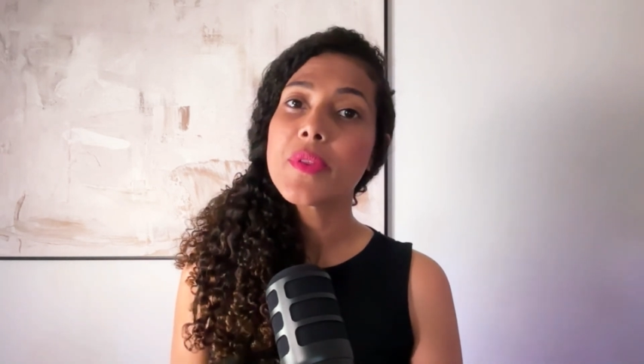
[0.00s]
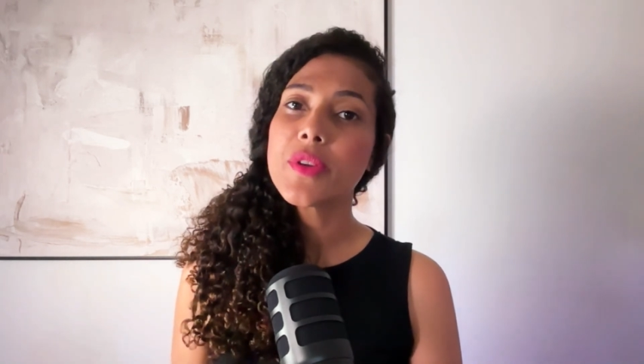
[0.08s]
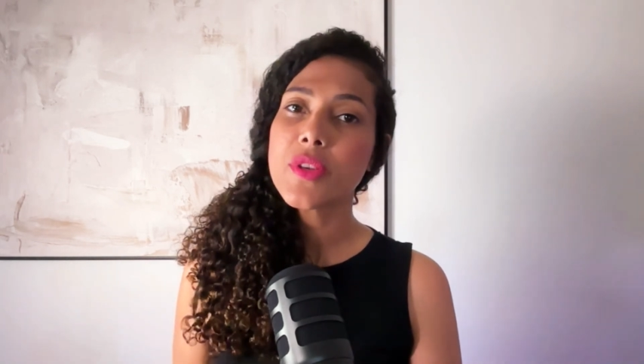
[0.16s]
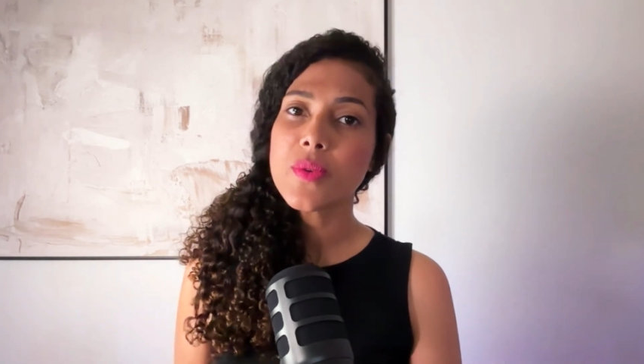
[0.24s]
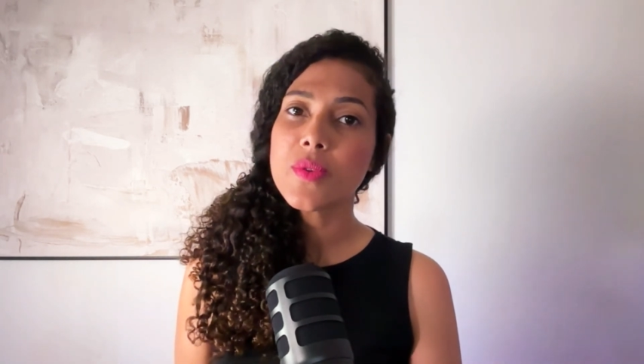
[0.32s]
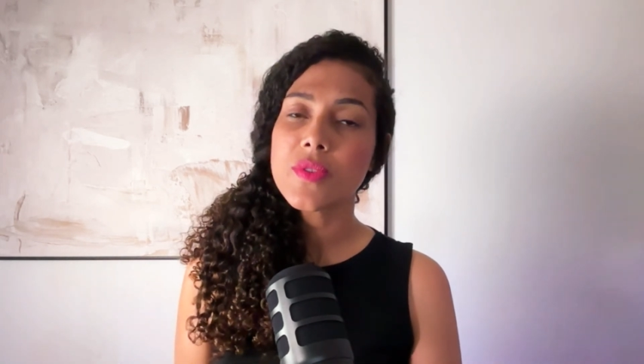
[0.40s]
the
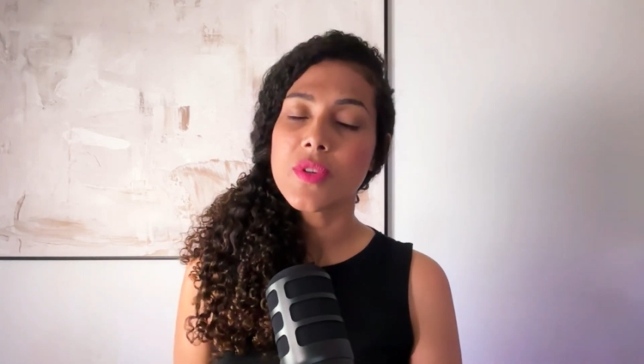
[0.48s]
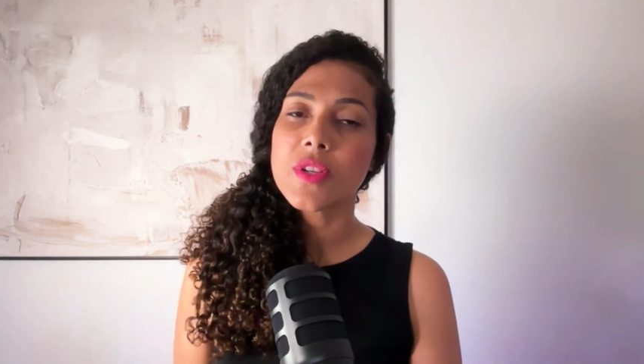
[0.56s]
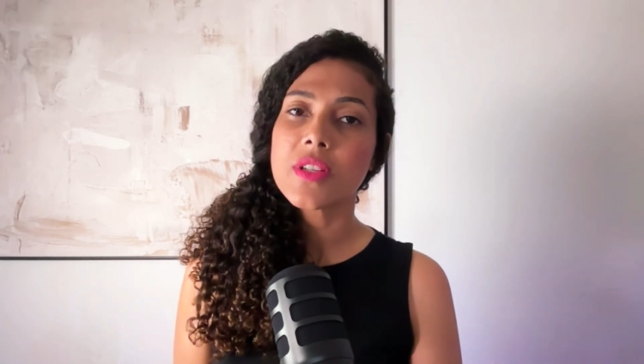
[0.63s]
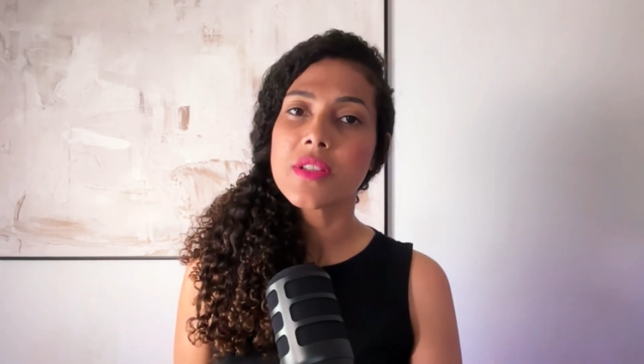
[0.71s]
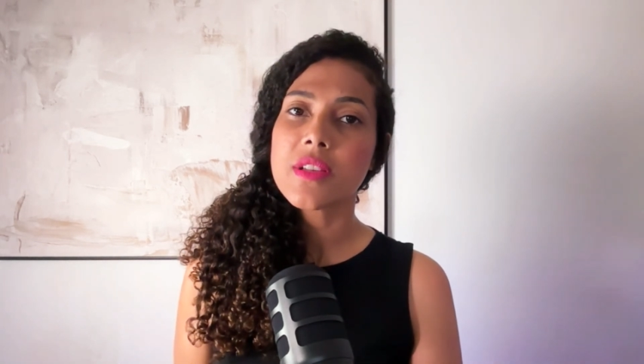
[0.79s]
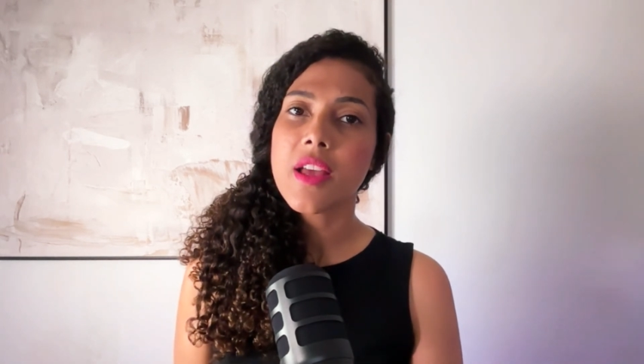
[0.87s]

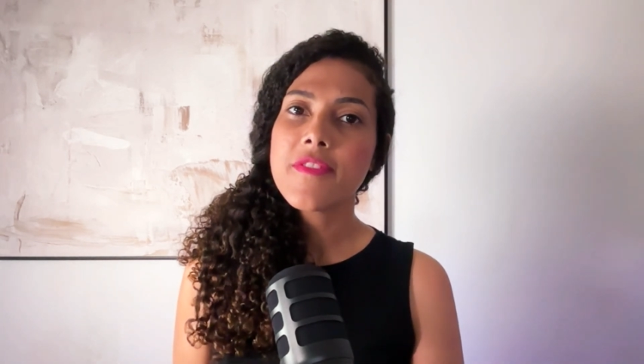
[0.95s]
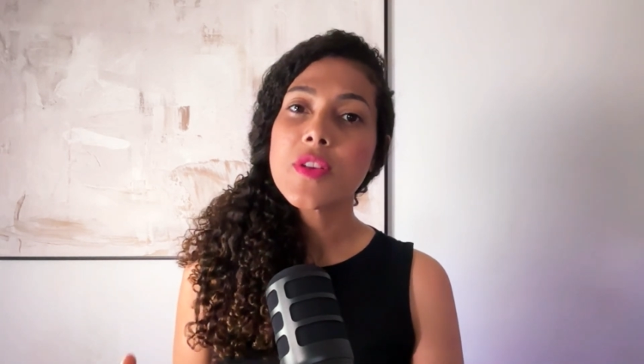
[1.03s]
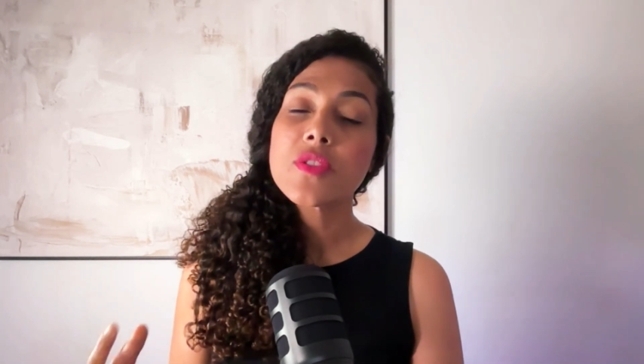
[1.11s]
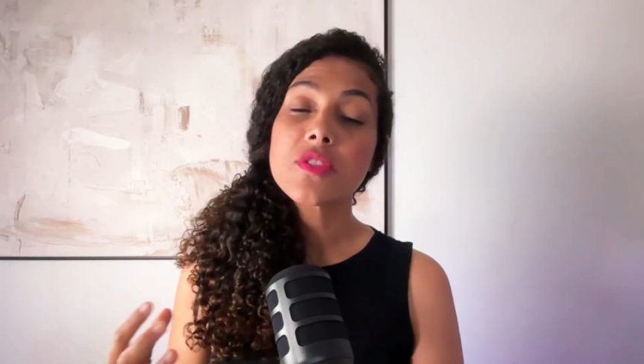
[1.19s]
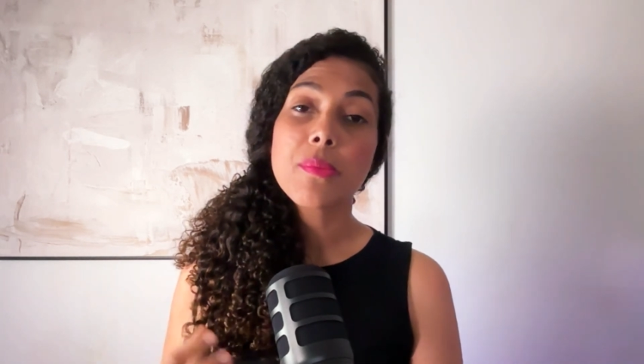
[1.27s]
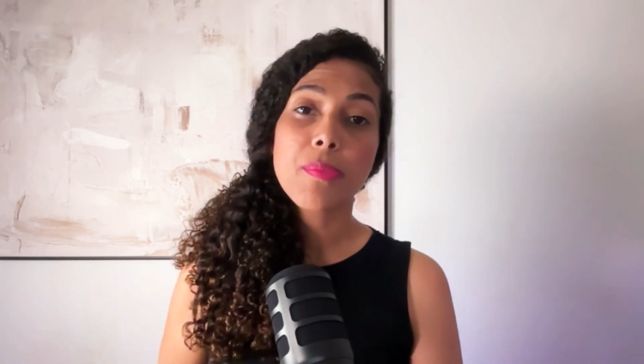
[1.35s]
users
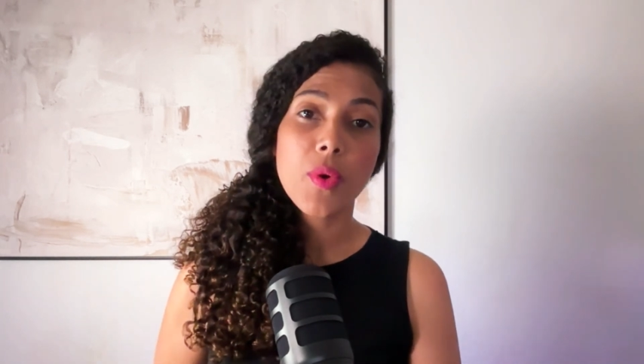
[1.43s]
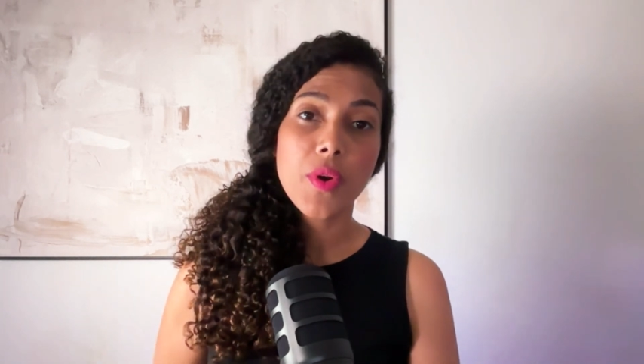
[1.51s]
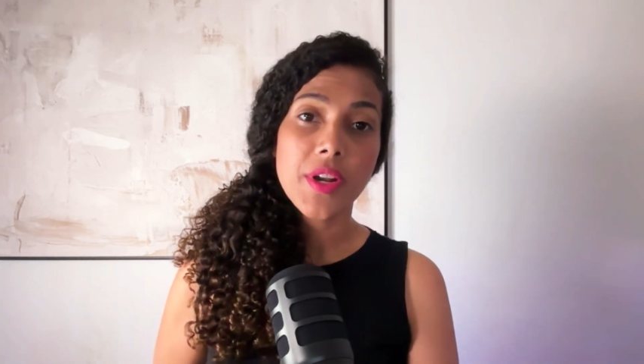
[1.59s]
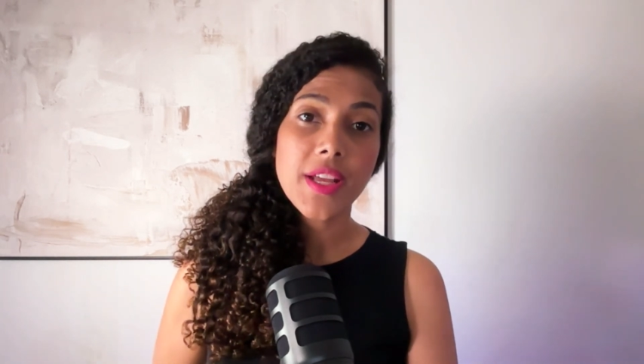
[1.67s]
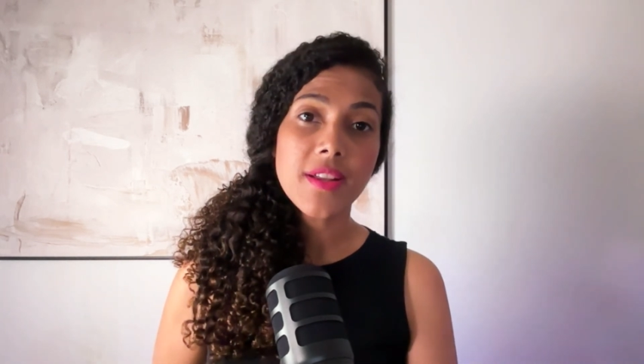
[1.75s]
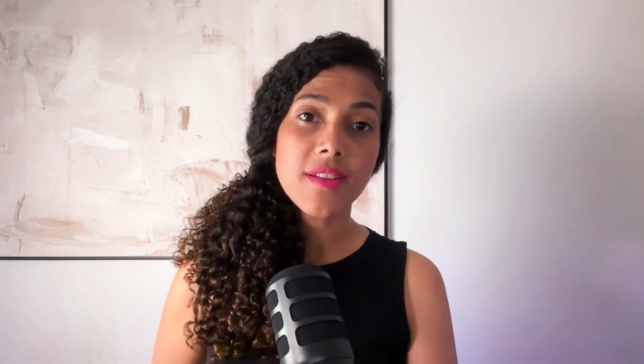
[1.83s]
feel
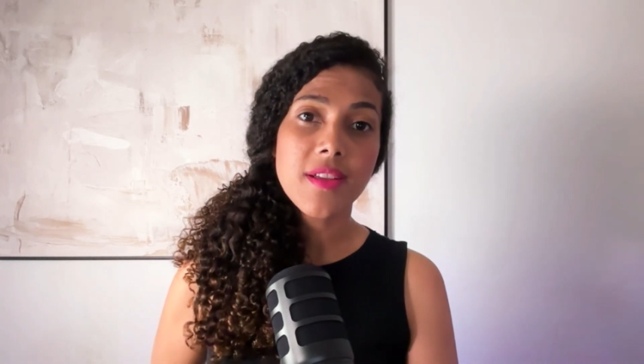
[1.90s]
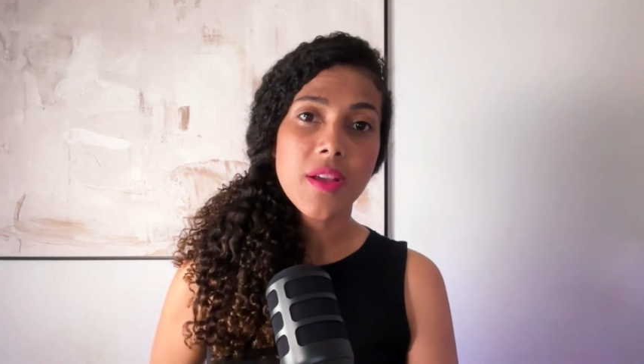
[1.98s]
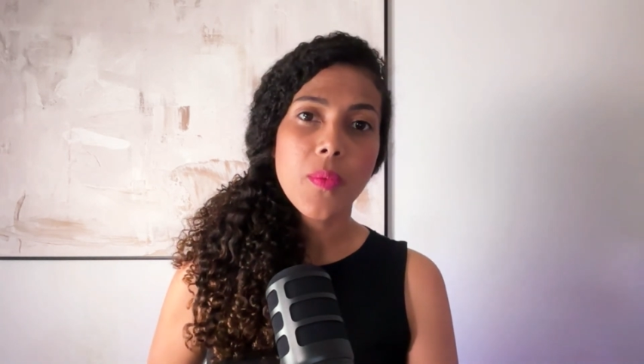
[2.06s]
supported